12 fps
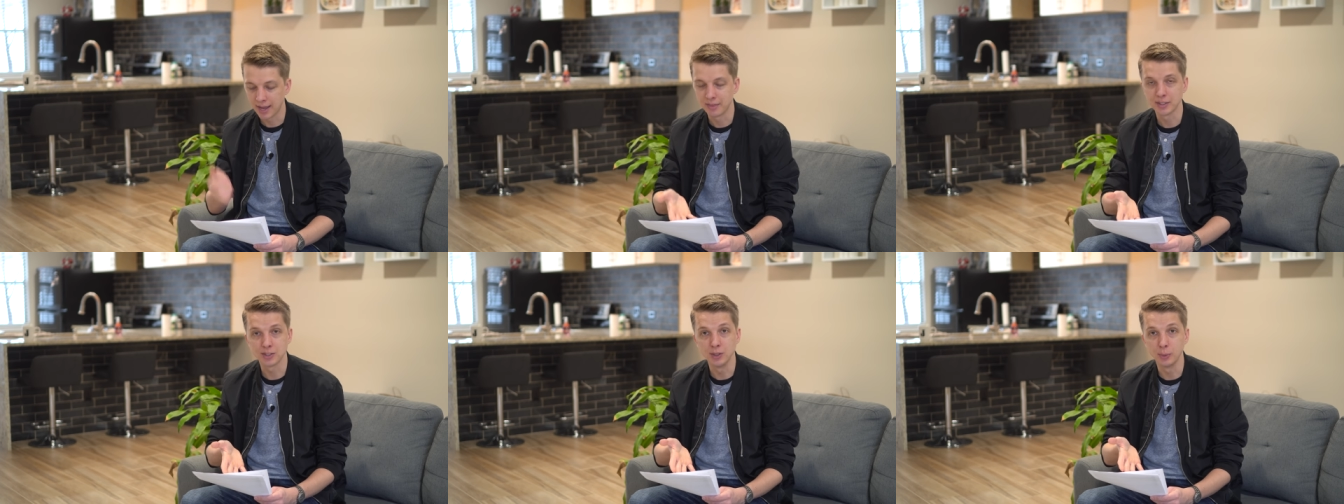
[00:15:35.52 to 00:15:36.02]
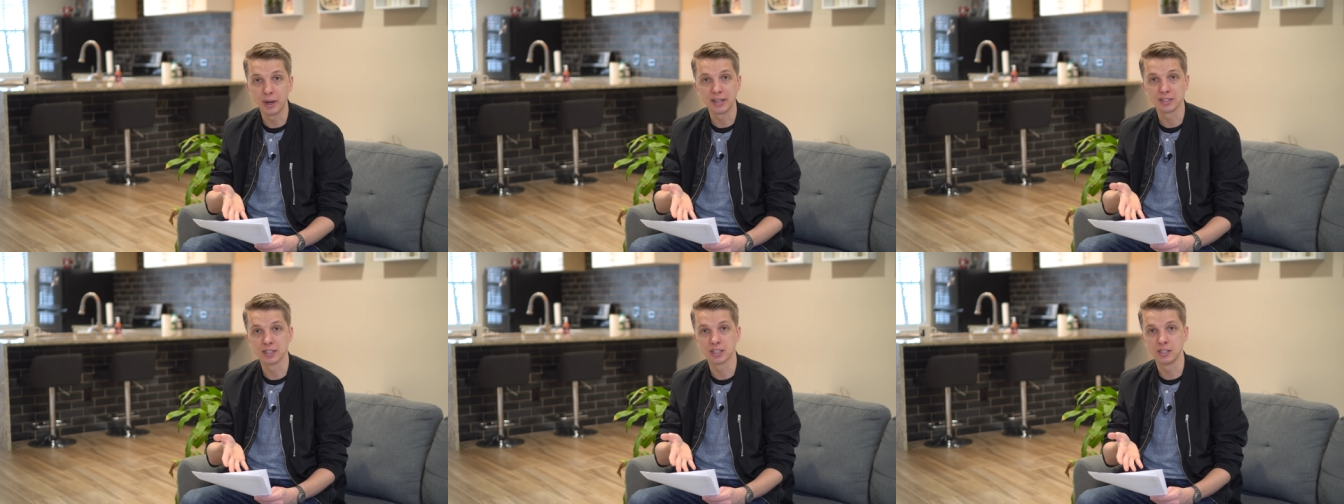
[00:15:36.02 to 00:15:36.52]
and this new
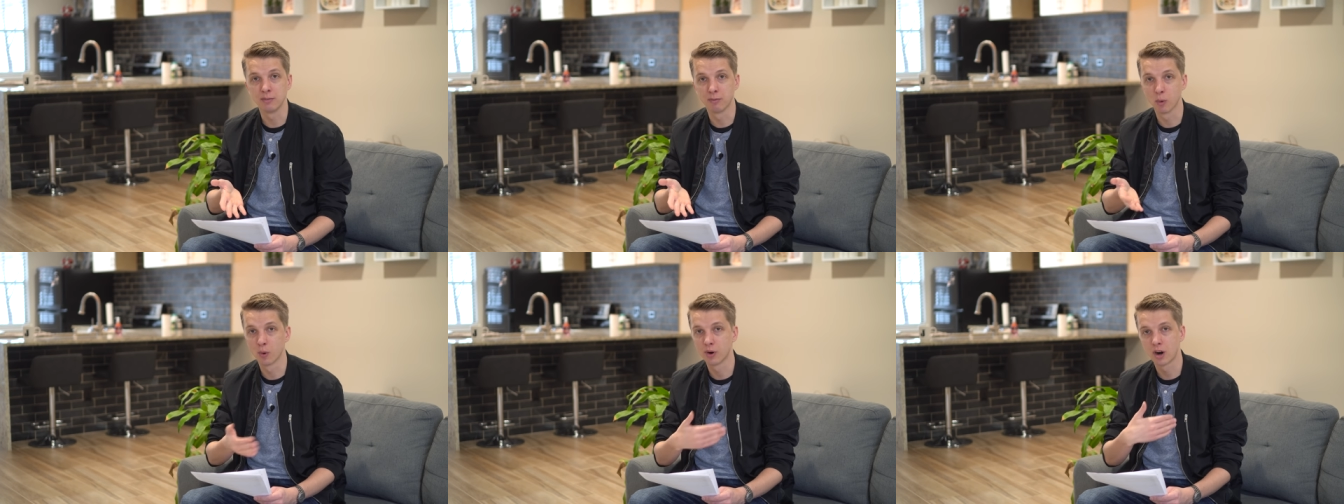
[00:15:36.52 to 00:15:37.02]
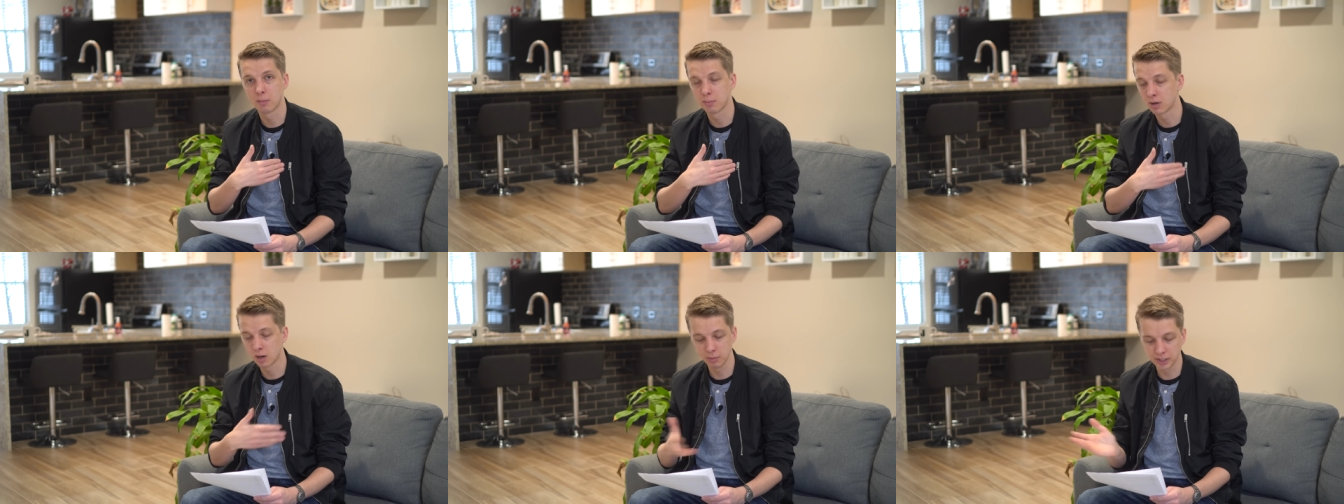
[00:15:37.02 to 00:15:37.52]
a64 are
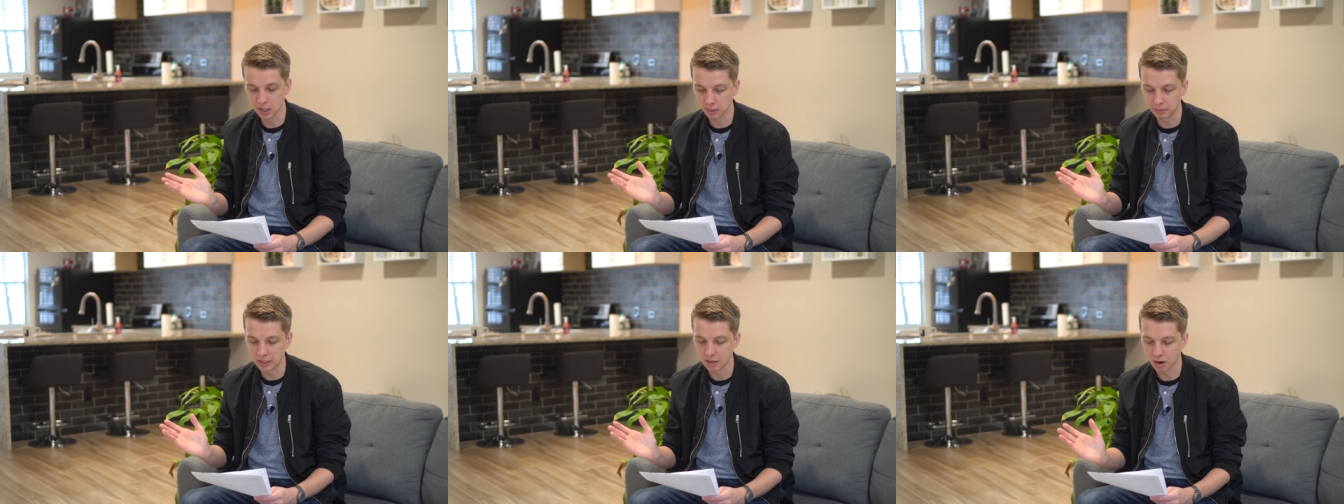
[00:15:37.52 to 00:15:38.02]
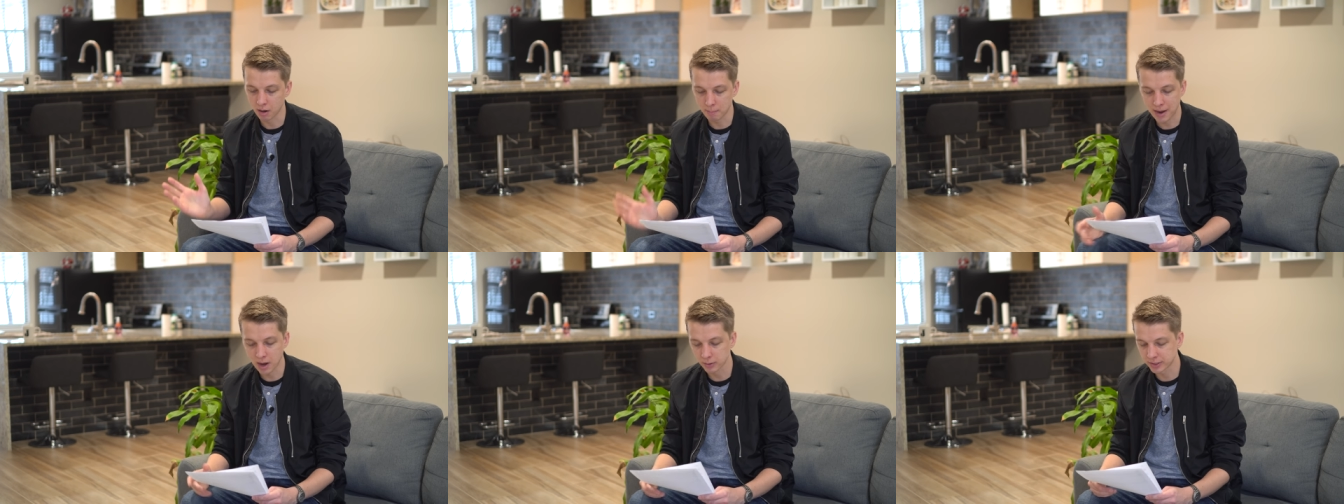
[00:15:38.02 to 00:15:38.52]
probably gonna be
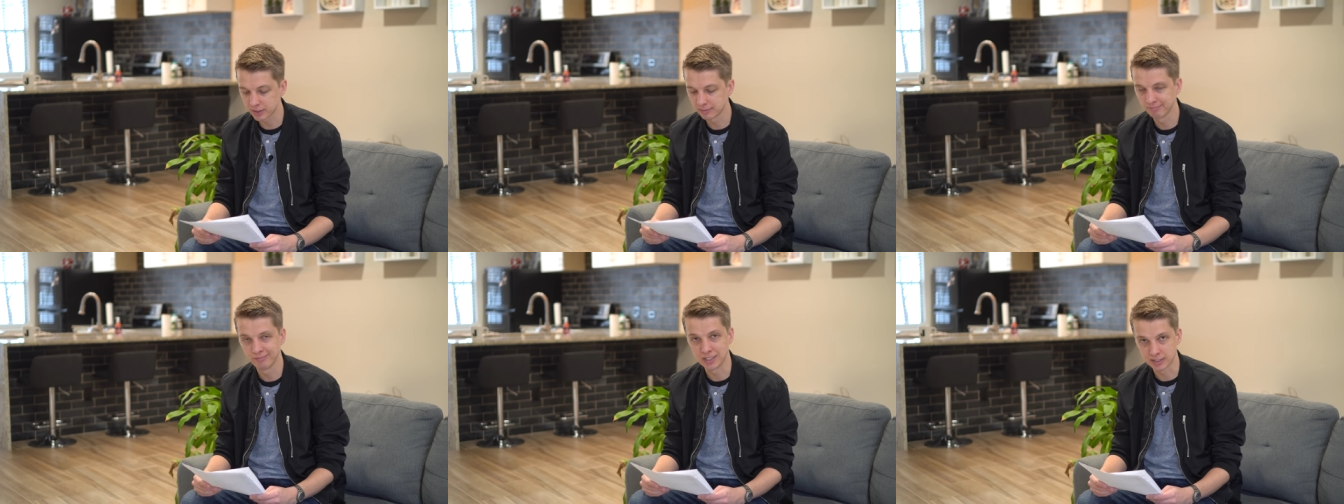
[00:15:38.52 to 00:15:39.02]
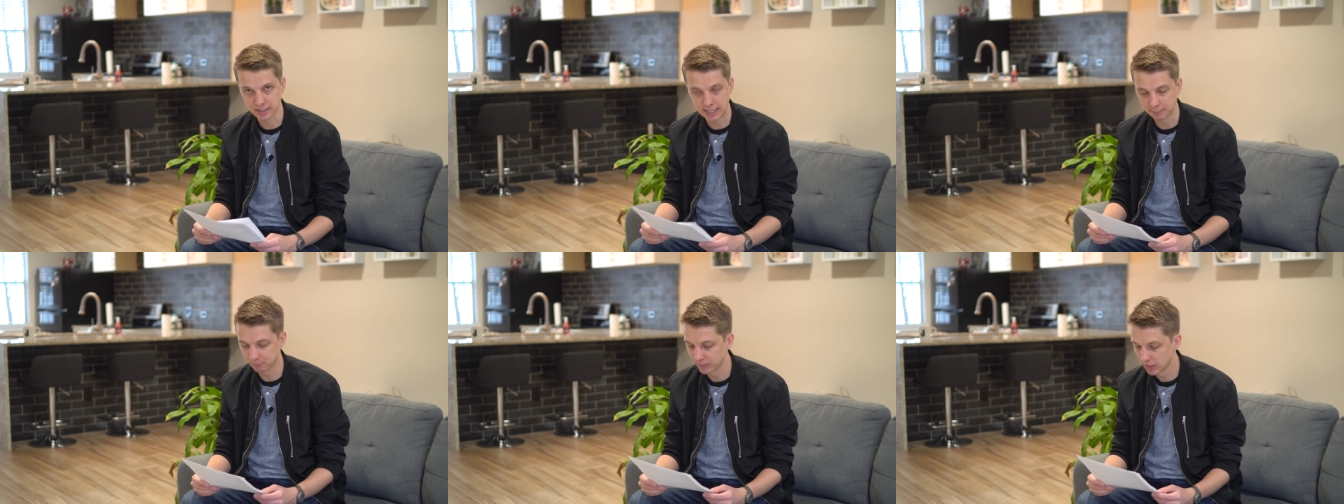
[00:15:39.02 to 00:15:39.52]
about the
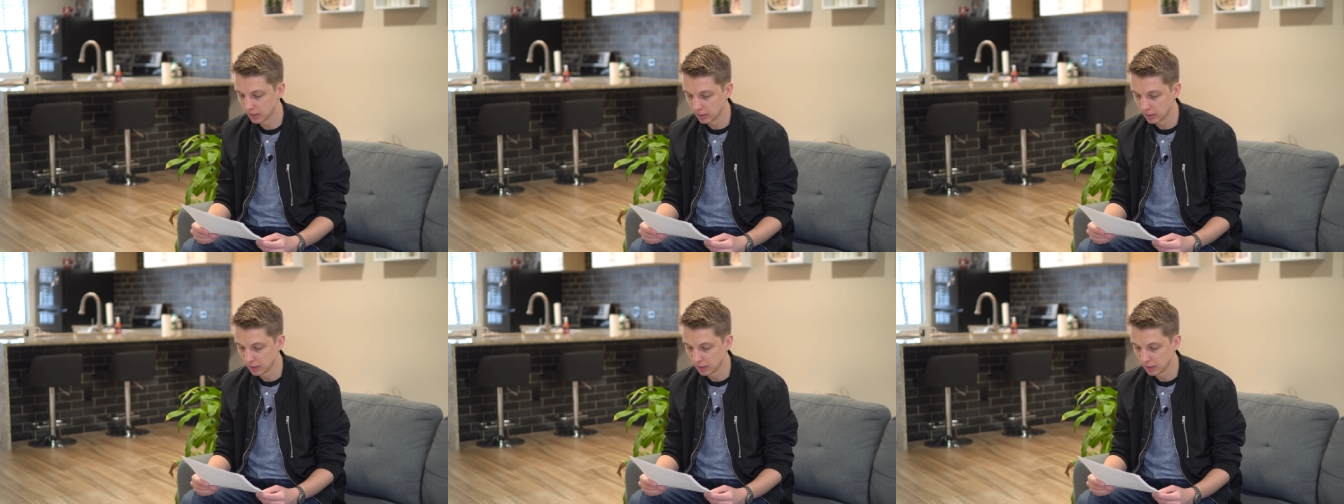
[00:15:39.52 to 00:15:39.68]
same.